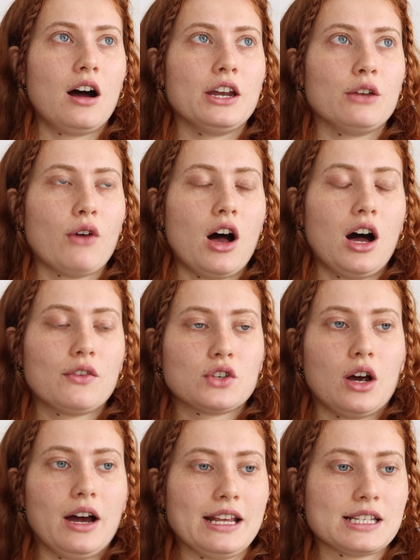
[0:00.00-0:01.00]
Kind of after
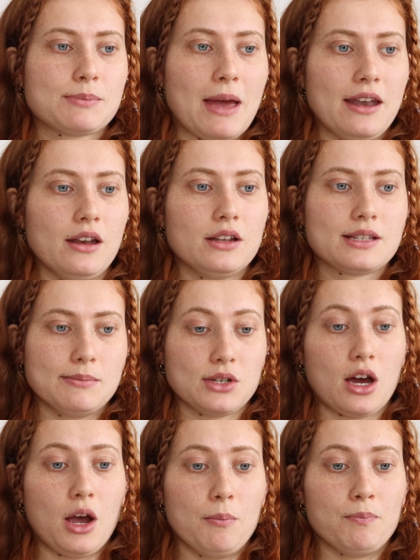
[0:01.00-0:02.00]
I spent some
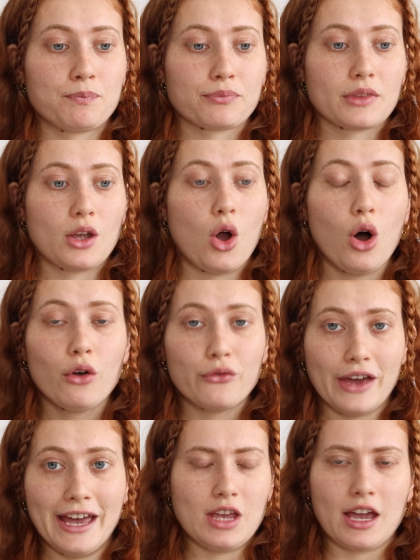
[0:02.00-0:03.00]
time off
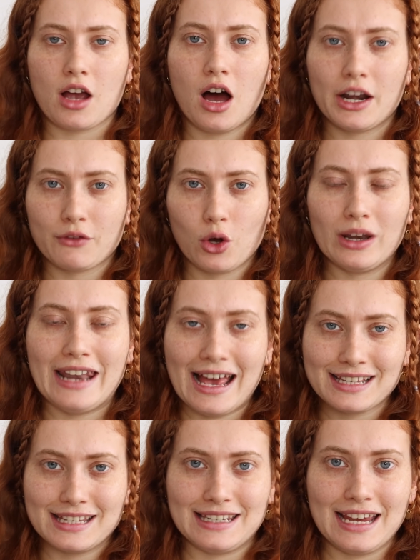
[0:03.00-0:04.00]
it kind of got
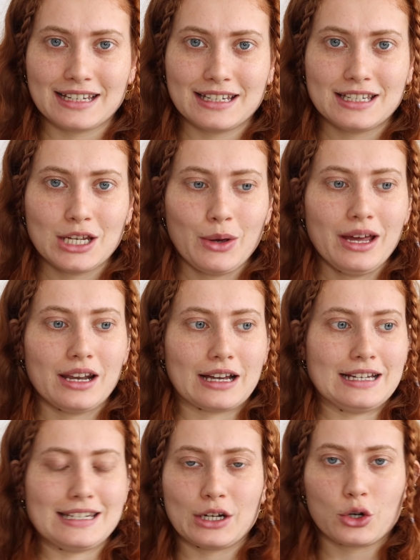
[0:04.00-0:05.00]
less addicted to it. Like
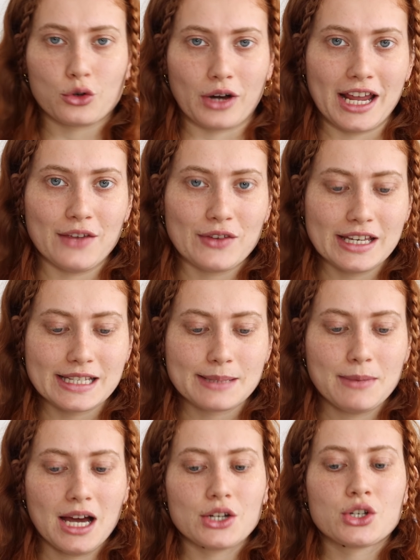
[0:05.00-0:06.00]
I didn't crave it as
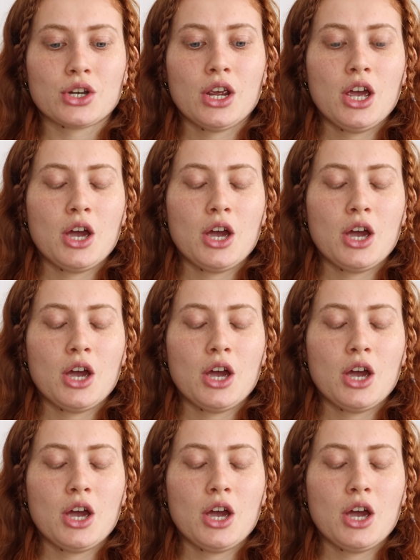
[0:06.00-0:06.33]
much,